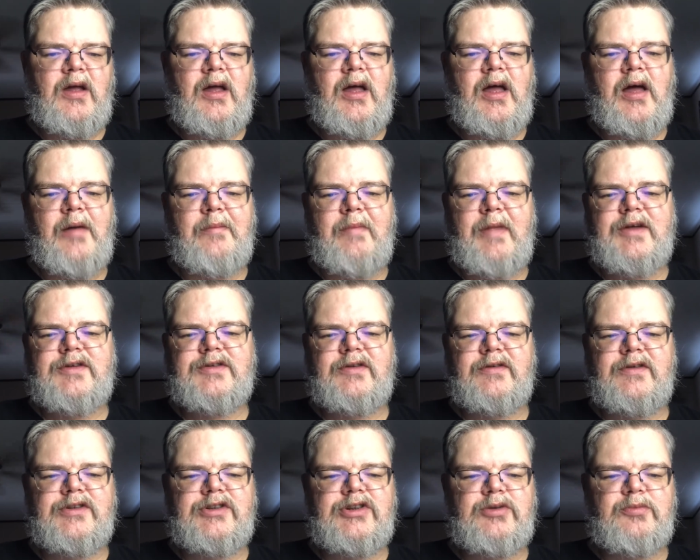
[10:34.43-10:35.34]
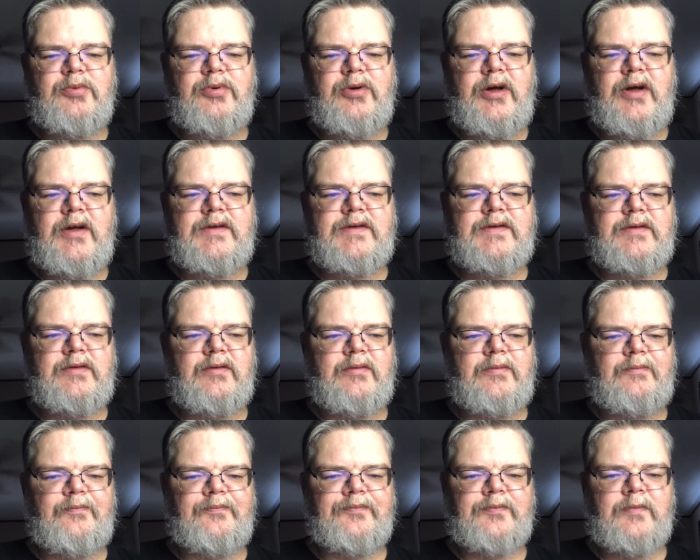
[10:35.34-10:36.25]
Make sure that you put
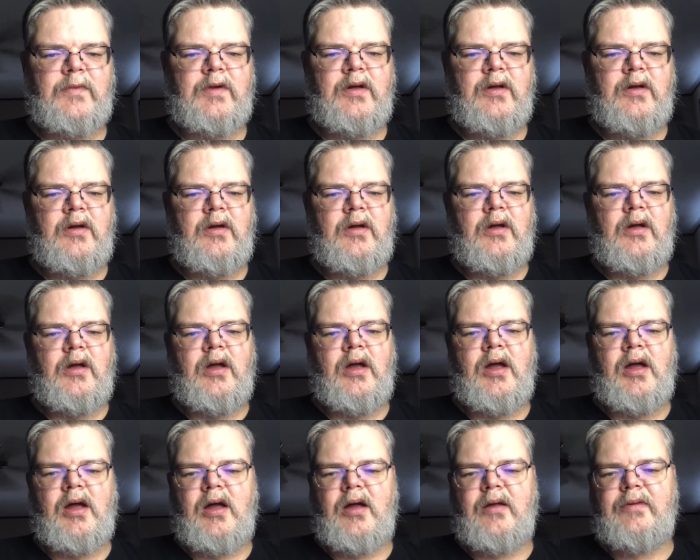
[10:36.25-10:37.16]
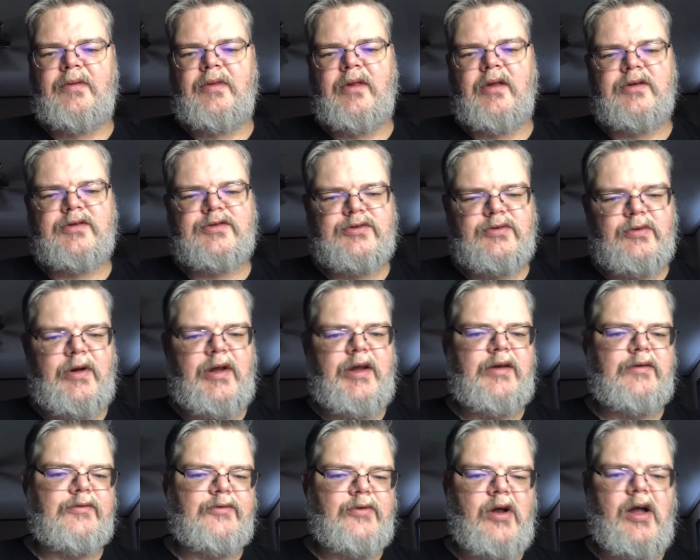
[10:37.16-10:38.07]
the
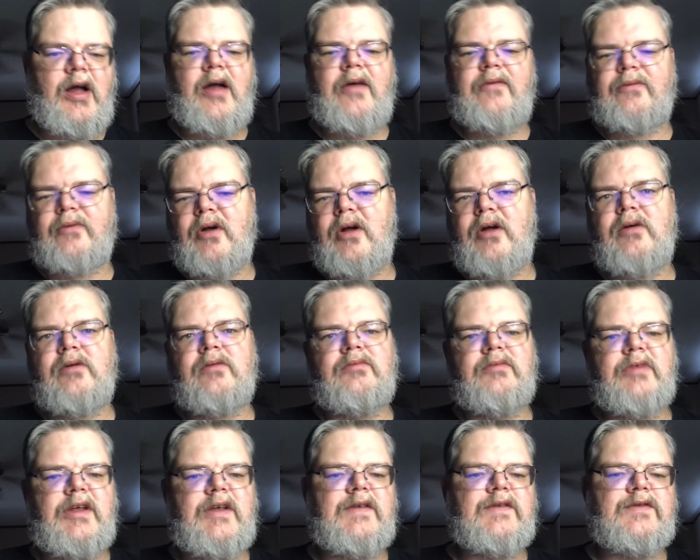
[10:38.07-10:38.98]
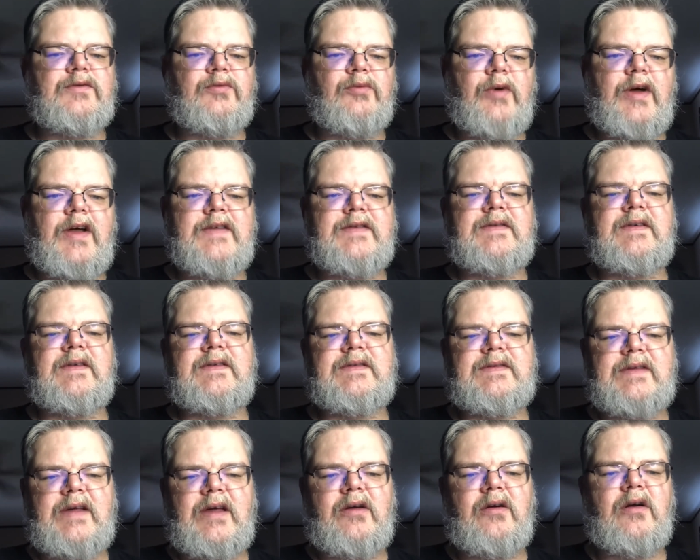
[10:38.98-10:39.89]
street, drive, road, east, west,
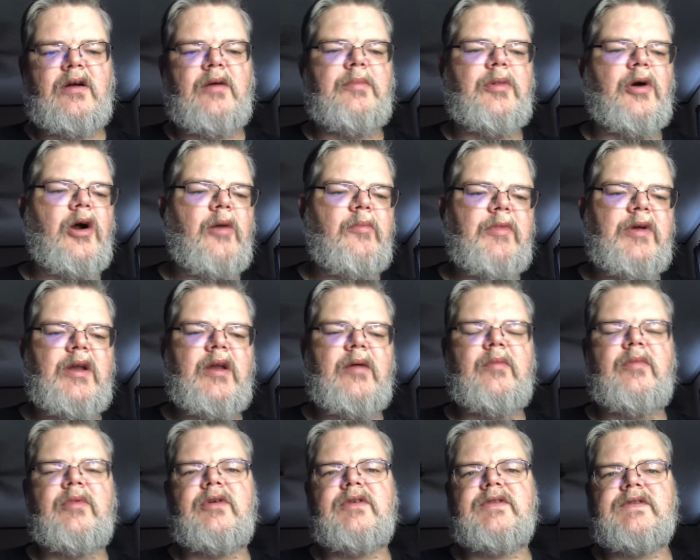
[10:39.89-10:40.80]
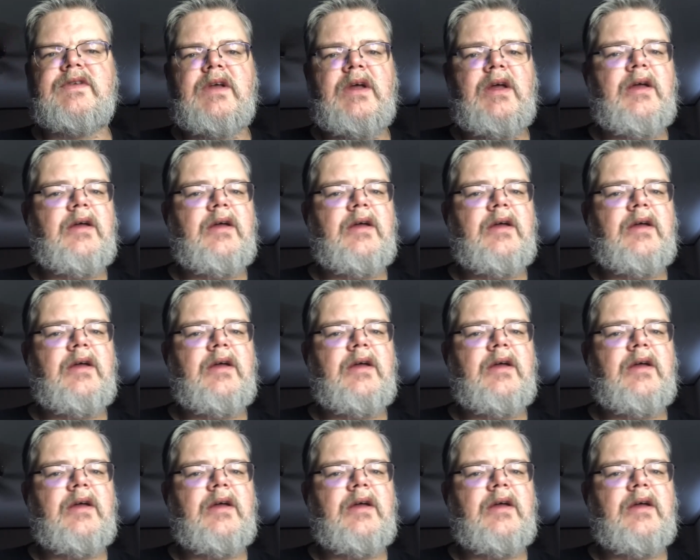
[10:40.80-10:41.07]
etc., apartment numbers.